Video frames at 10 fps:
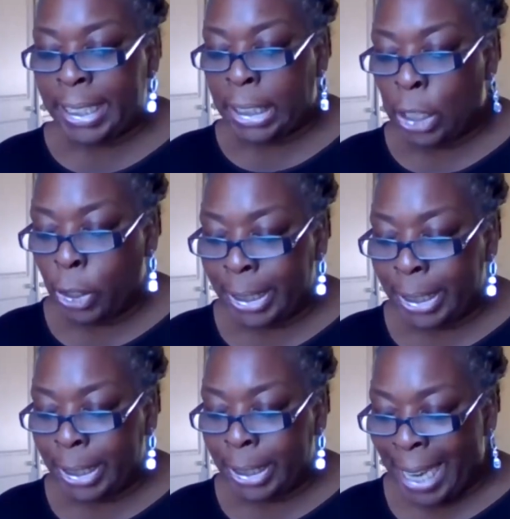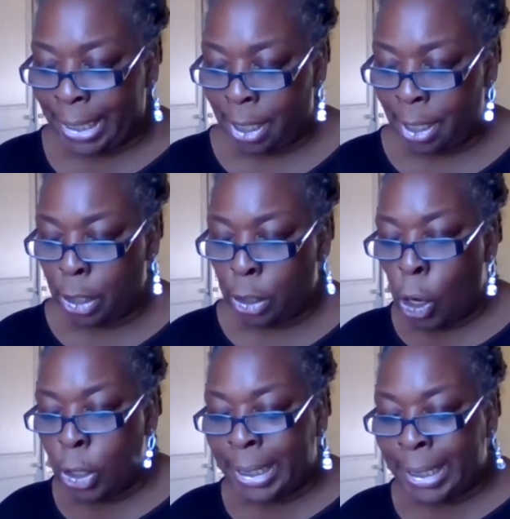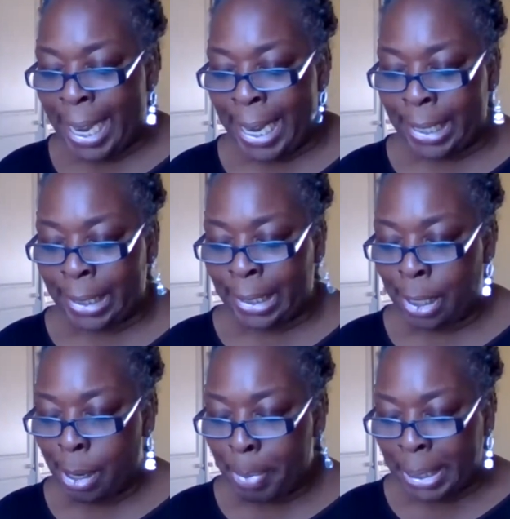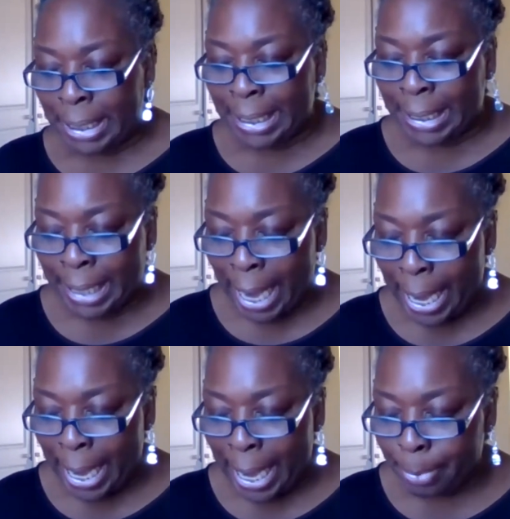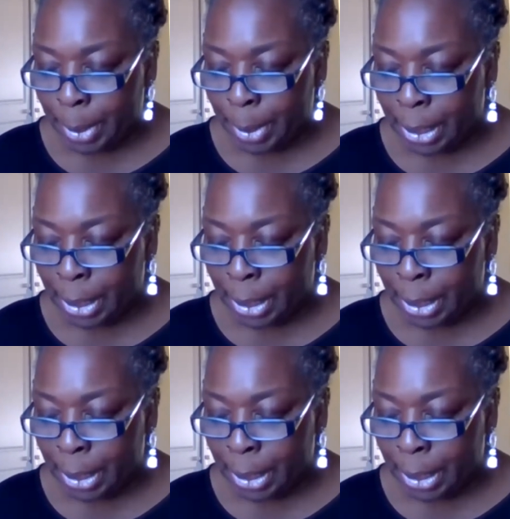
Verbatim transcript: He's not dead, not dead, but escaped.